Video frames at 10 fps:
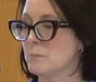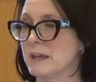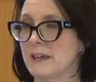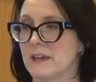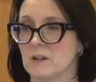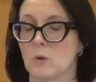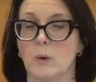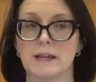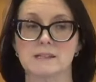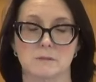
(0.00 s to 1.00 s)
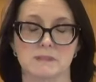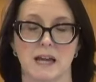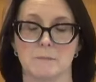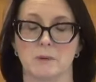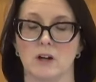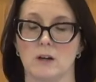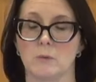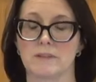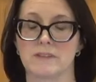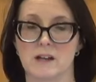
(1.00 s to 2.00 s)
began quite some time ago
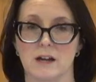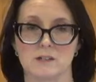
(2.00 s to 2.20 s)
with uh,